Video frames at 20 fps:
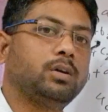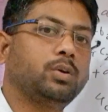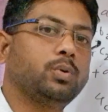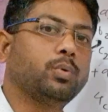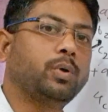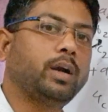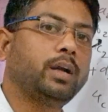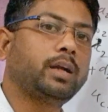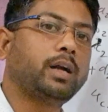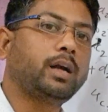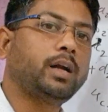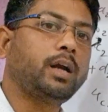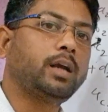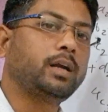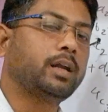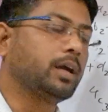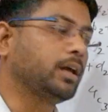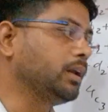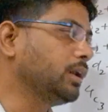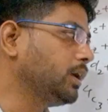
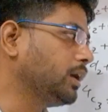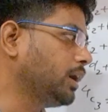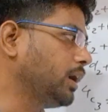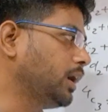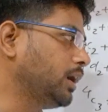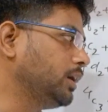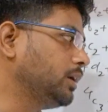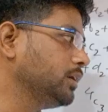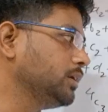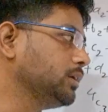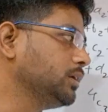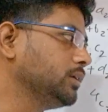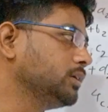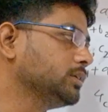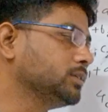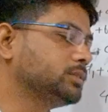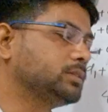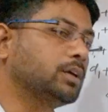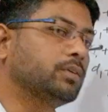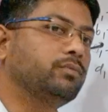210 and
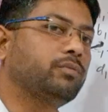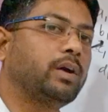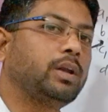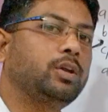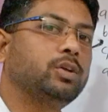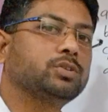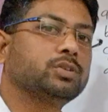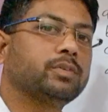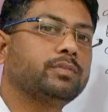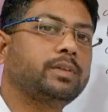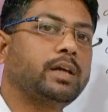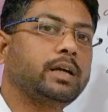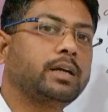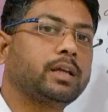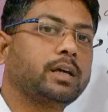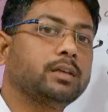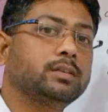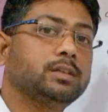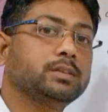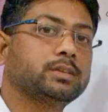some values of
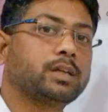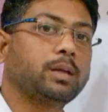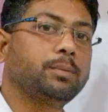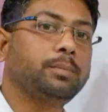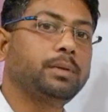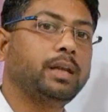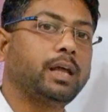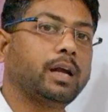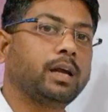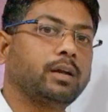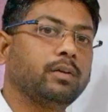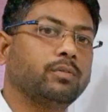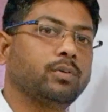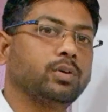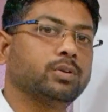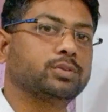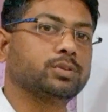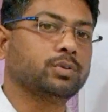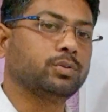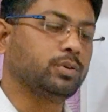that this can be negative
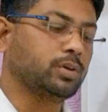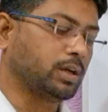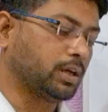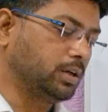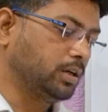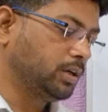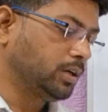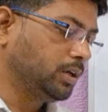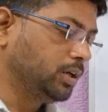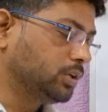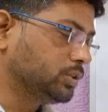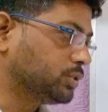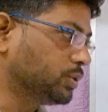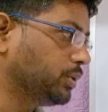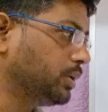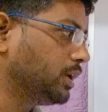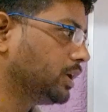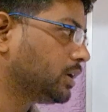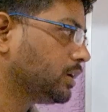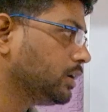also. Okay,
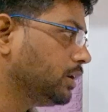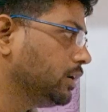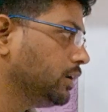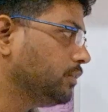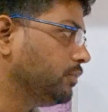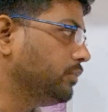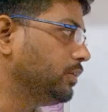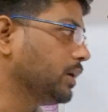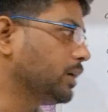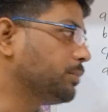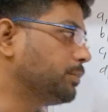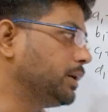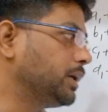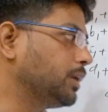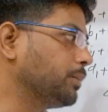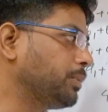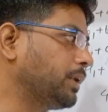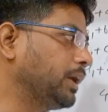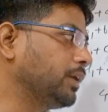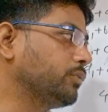so here we are
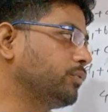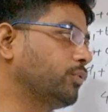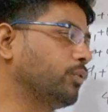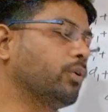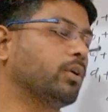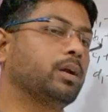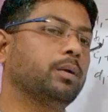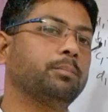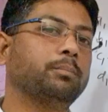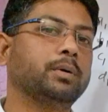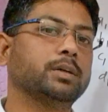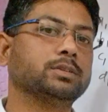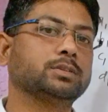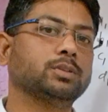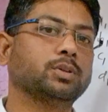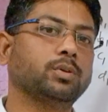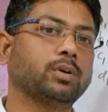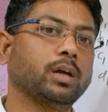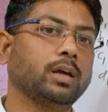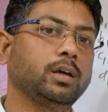multiplying 4 numbers.
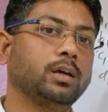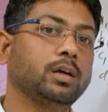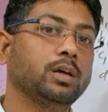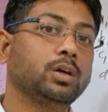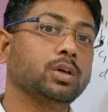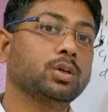Okay,